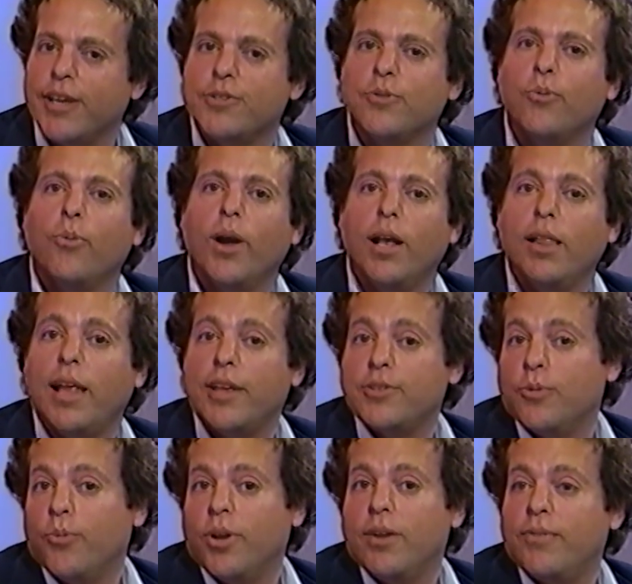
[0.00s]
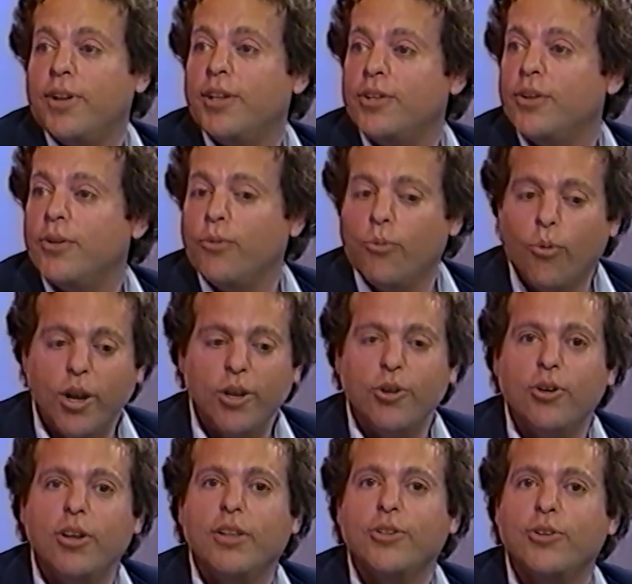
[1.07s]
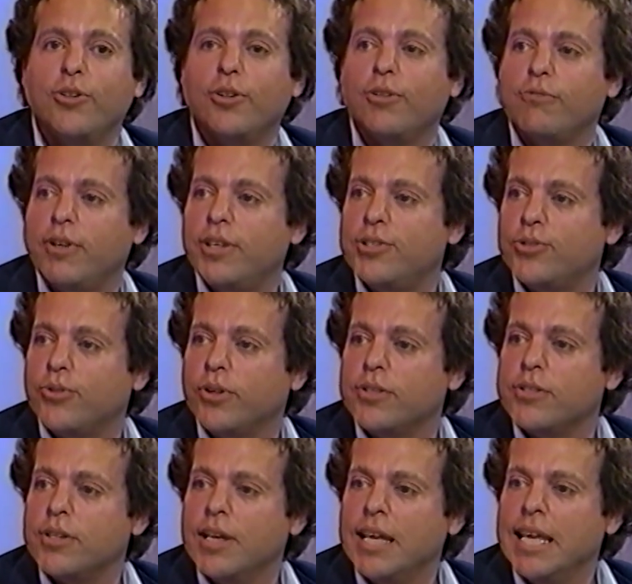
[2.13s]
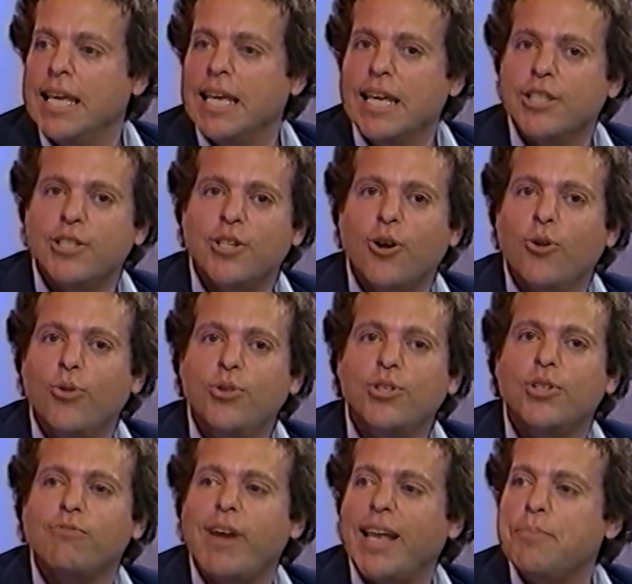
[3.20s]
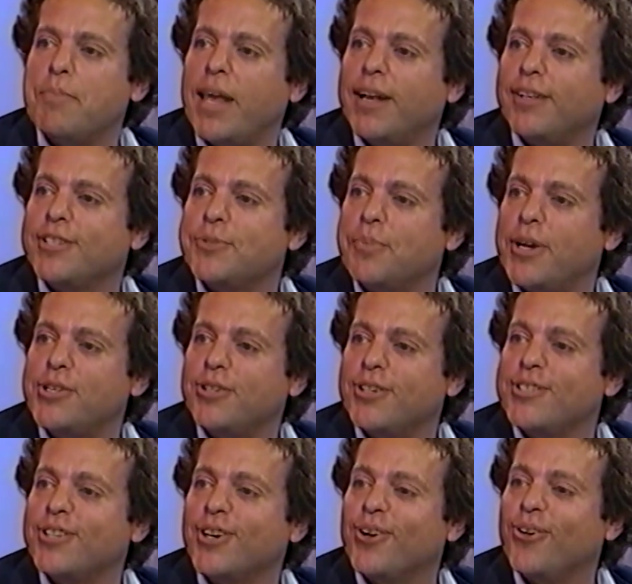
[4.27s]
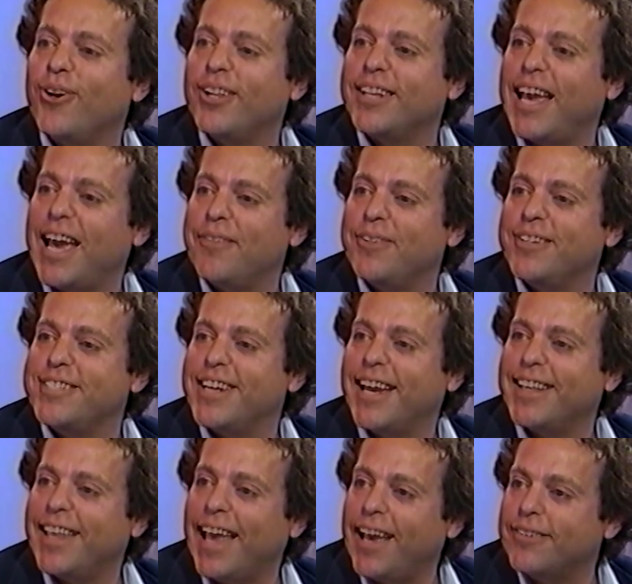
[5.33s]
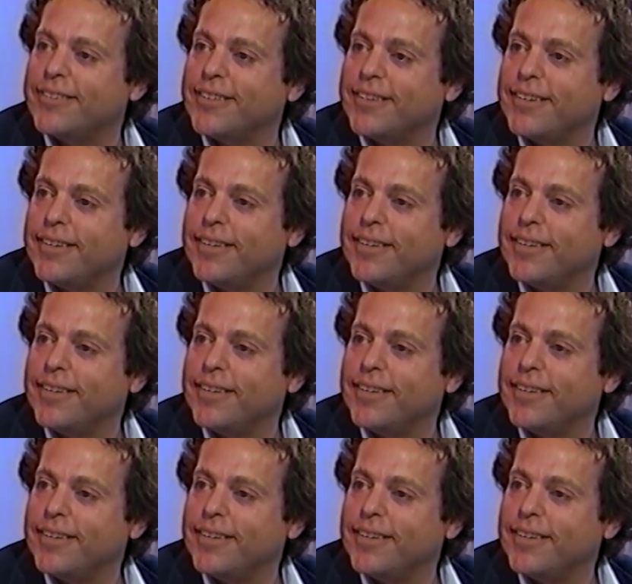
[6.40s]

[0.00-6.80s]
as well as one good internal resource is to know who's the right medical specialist to call to have you checked out.